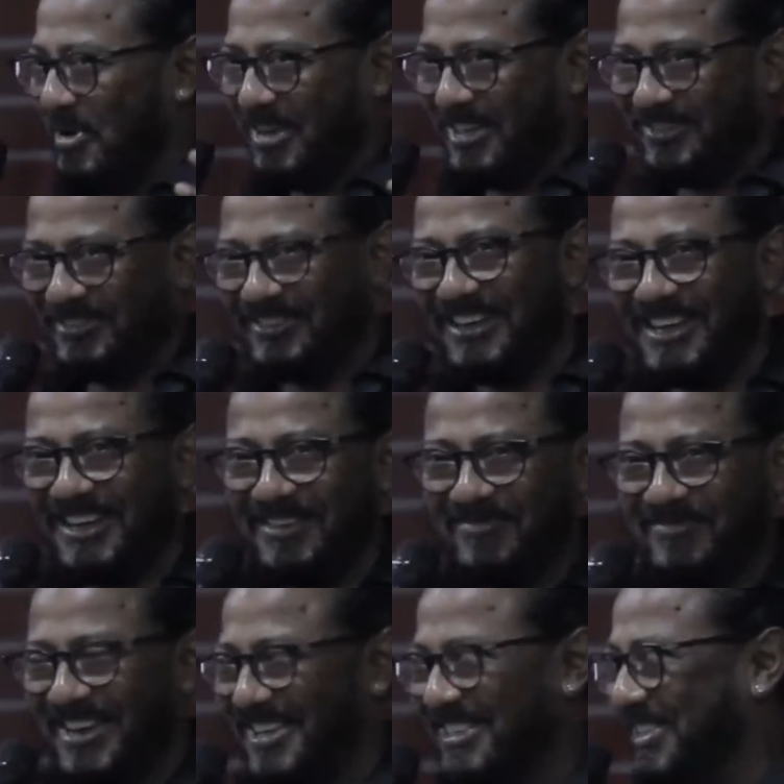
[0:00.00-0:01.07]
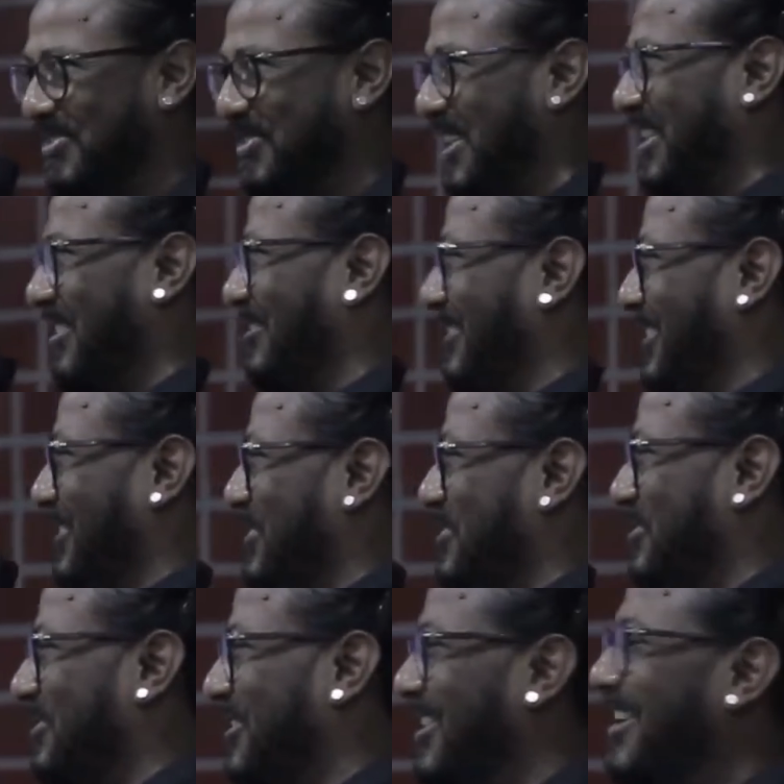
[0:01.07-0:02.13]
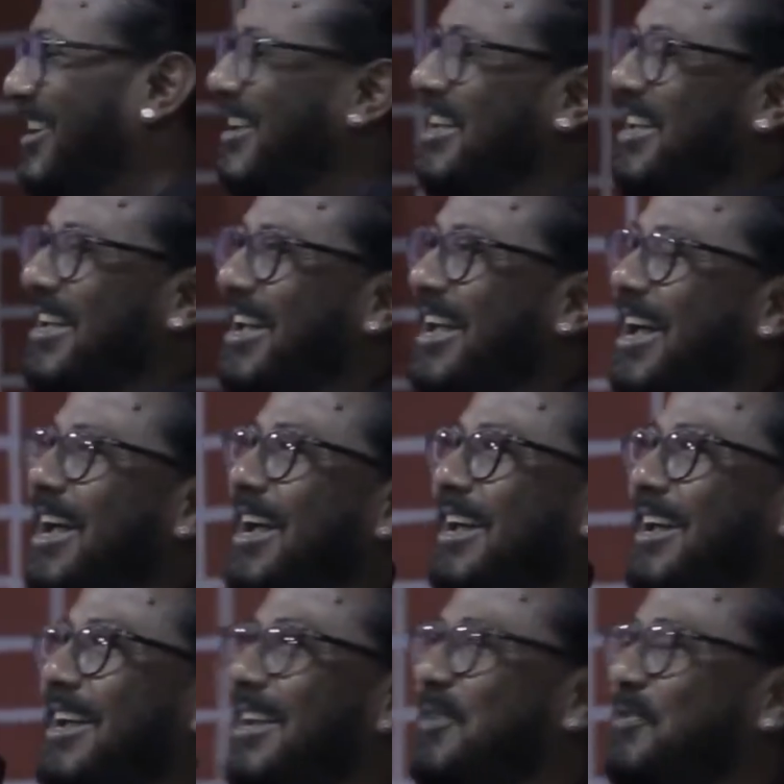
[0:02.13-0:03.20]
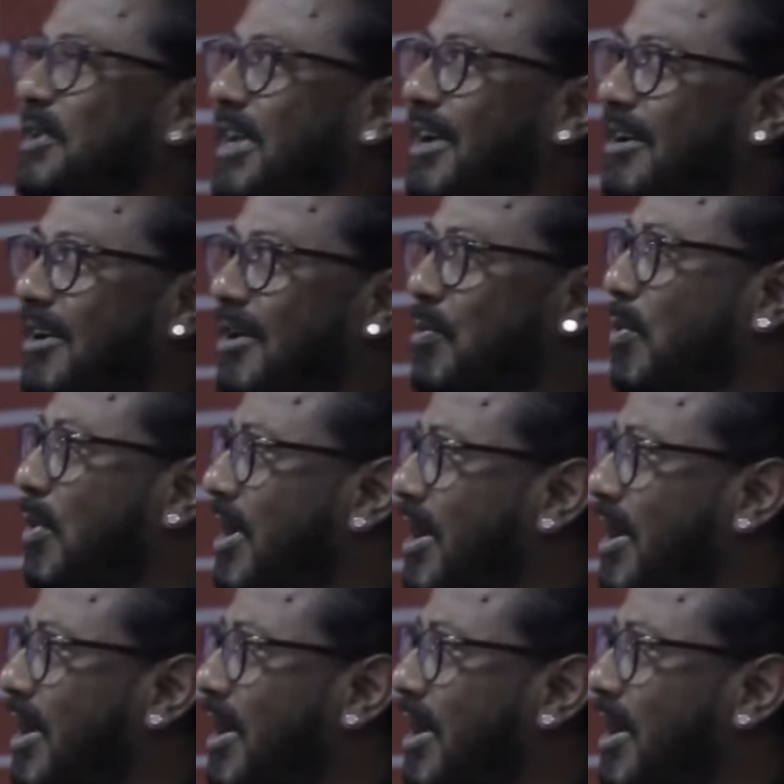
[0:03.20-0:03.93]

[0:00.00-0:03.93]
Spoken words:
boys, we +12 is over, and we had our